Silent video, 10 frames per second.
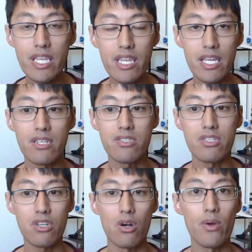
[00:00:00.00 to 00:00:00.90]
things that
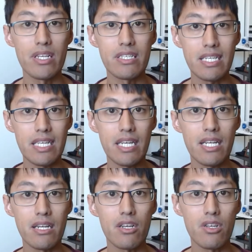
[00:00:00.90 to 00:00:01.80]
go into
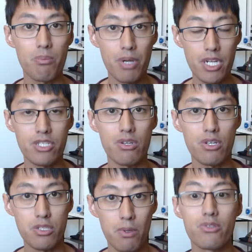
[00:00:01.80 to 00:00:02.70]
getting your picture
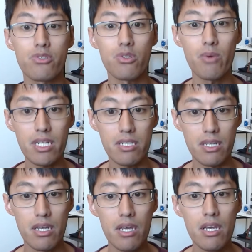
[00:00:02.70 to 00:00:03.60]
exposed correctly.
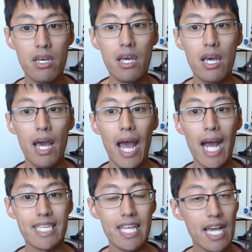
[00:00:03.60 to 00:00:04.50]

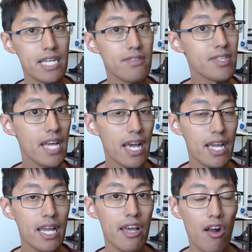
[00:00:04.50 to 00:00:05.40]
At the end of the
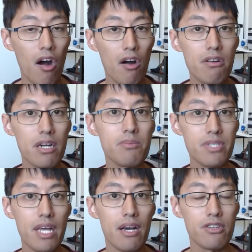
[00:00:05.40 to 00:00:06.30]
day, it all comes
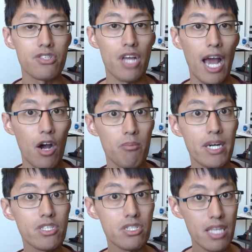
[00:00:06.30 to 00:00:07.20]
down to how
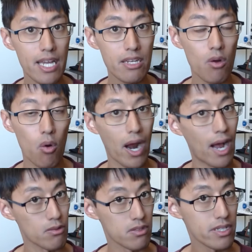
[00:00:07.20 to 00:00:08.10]
much light or
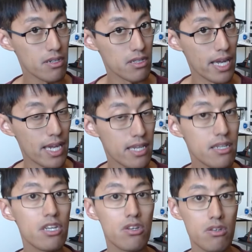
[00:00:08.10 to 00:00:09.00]
how little light
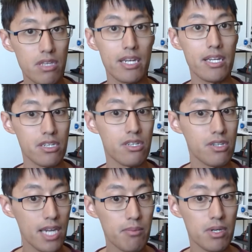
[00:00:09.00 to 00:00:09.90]
you're letting into your
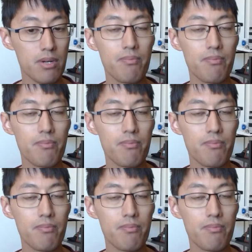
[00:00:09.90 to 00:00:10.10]
camera.